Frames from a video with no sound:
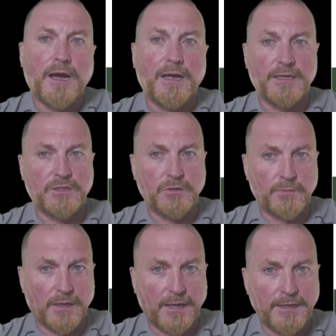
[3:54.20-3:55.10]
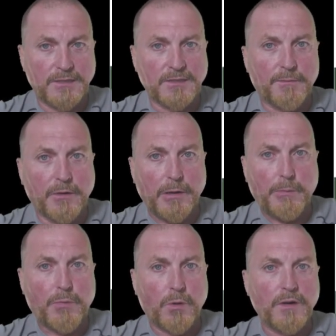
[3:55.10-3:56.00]
Issue-related summary
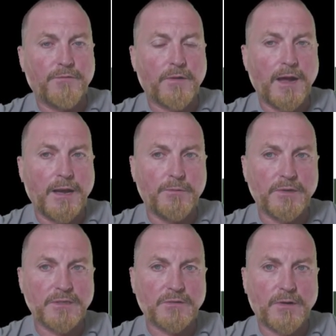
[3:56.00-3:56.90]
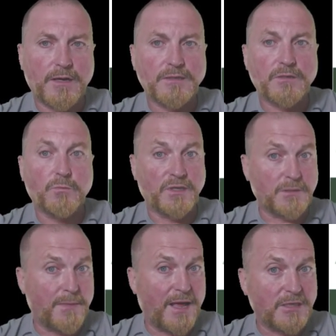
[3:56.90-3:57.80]
reporting for high-risk drugs,
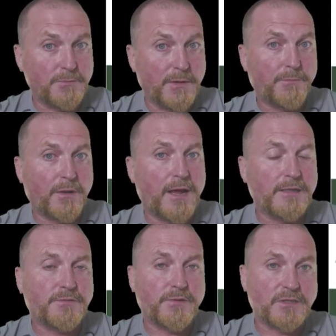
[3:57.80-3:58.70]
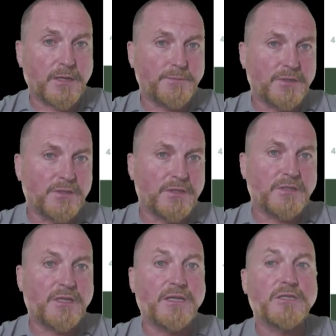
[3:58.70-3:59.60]
risk management plans for
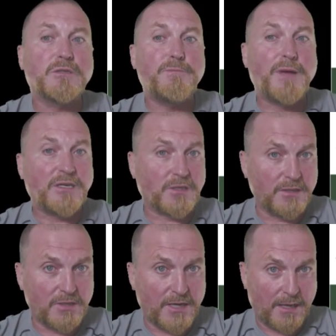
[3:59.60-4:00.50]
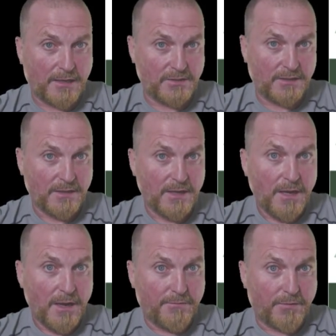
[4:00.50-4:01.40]
substances that is especially challenging
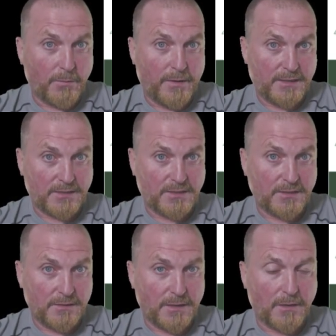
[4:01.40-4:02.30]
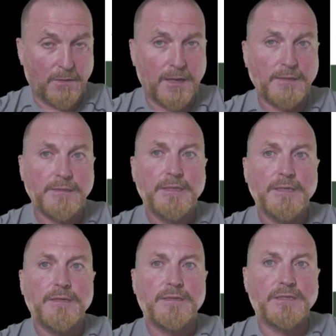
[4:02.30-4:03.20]
for risks, all right?
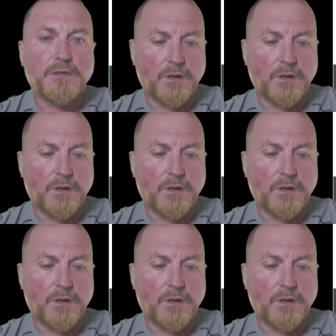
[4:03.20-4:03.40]
These are